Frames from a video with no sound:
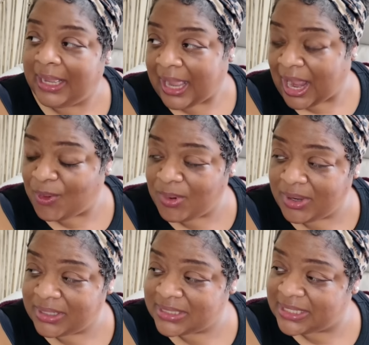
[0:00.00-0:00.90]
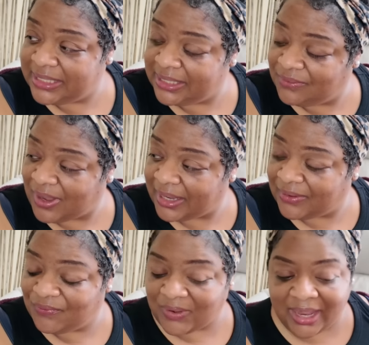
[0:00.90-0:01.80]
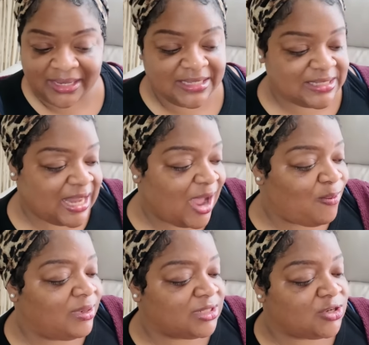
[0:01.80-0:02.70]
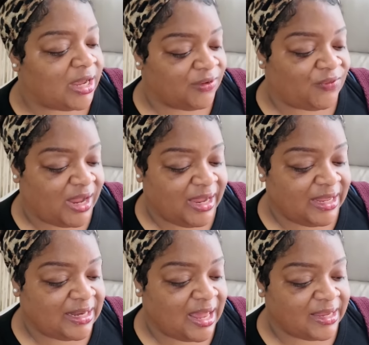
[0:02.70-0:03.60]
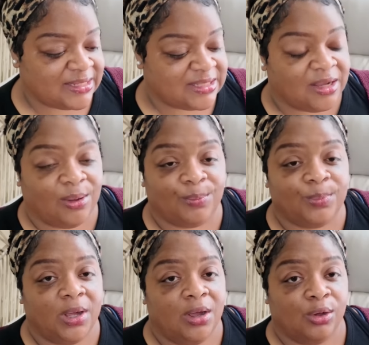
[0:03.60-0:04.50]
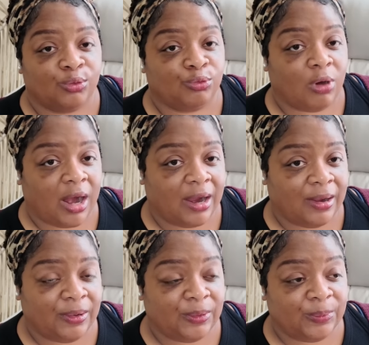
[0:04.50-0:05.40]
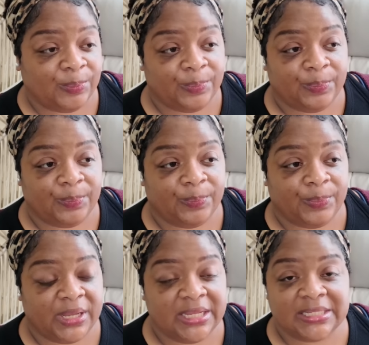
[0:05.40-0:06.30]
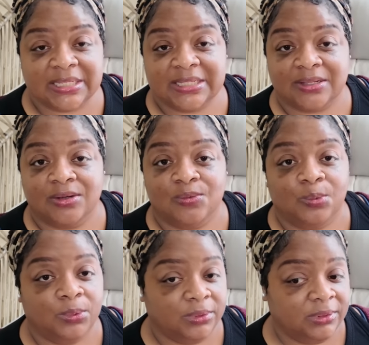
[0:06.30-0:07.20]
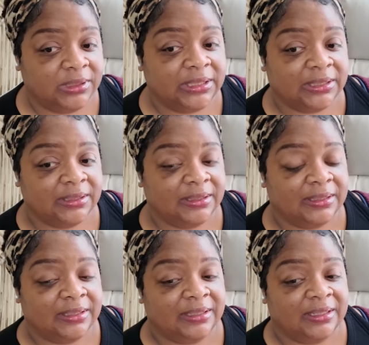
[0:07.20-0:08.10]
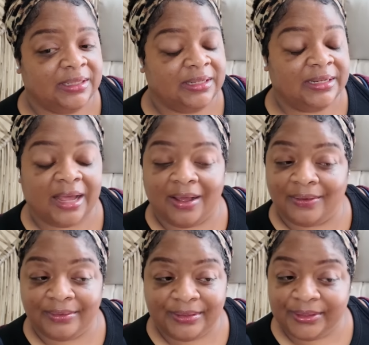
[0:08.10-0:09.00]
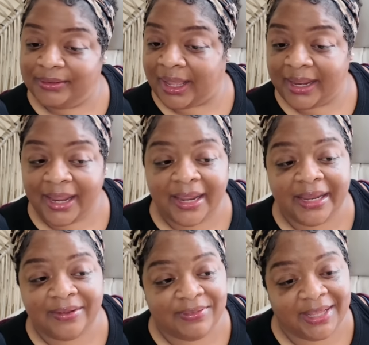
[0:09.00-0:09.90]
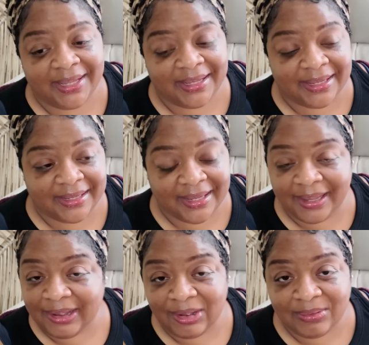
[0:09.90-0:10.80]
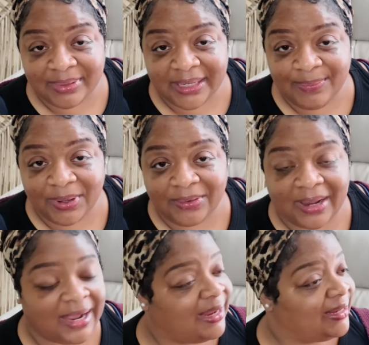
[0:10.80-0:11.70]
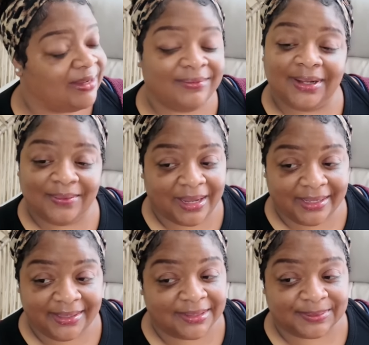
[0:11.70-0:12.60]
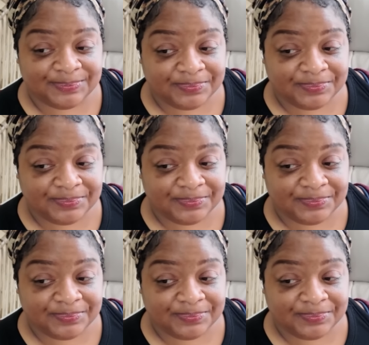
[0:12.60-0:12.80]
I want to see if I can find I want to try to find like some round pieces of wood. Now, do they have that at Home Depot? I have no idea.